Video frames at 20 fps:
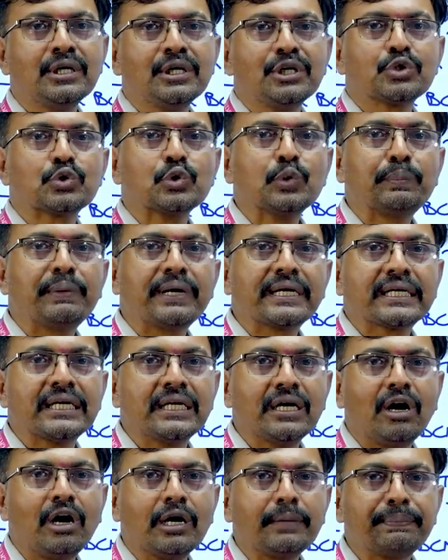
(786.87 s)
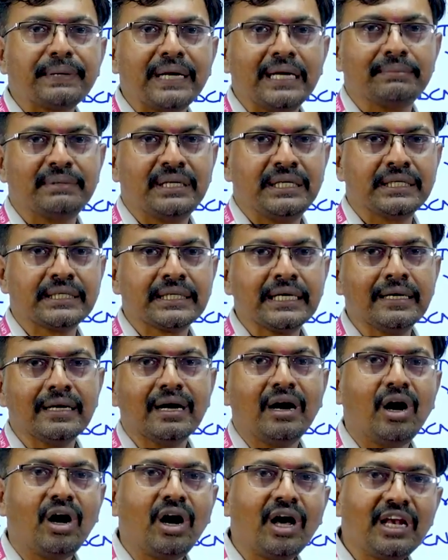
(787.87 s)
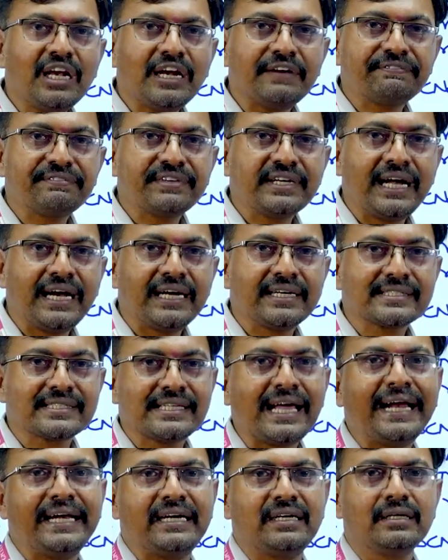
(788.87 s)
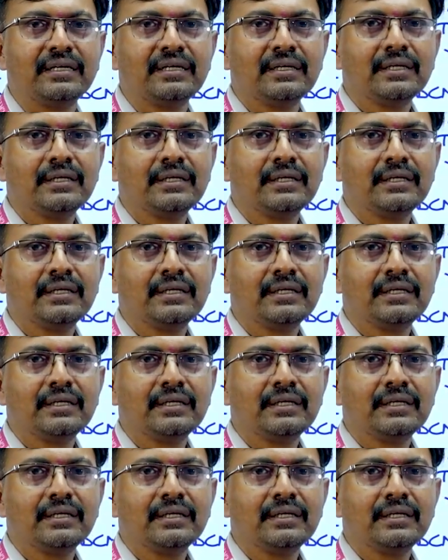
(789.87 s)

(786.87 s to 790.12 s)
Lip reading: super key or primary key. All left hand side